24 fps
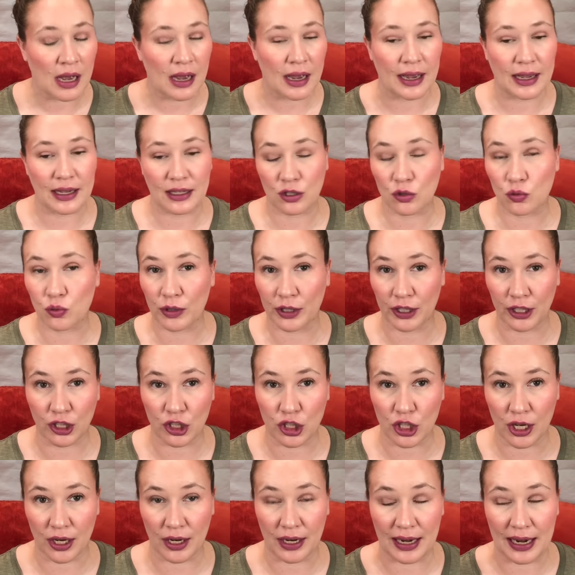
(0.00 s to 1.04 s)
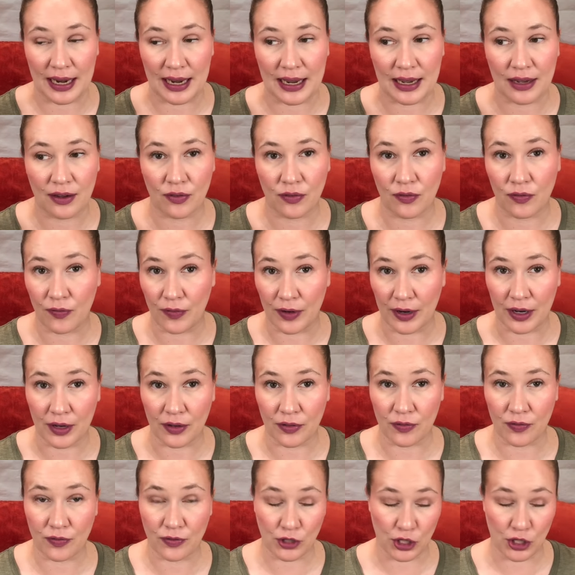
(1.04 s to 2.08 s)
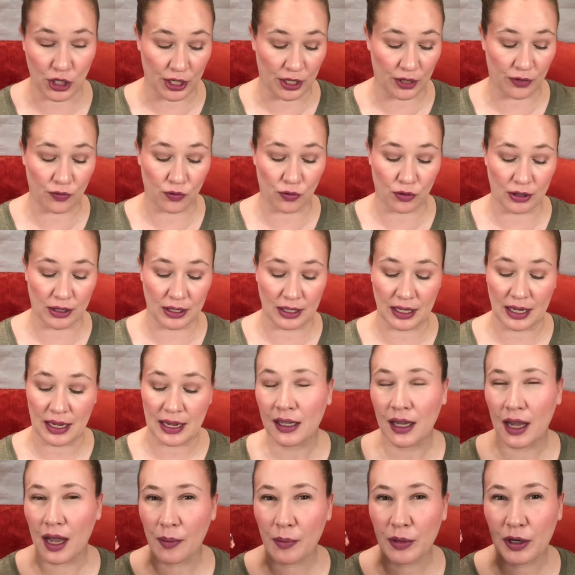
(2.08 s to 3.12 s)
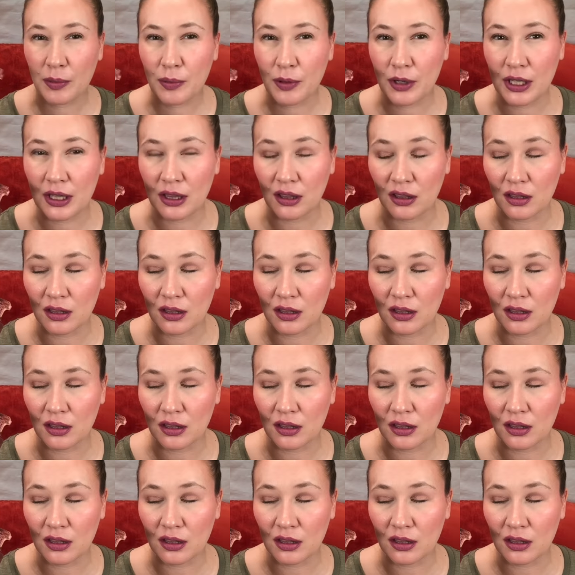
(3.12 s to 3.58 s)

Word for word: It's really cherry, very cherry forward. I'm going to put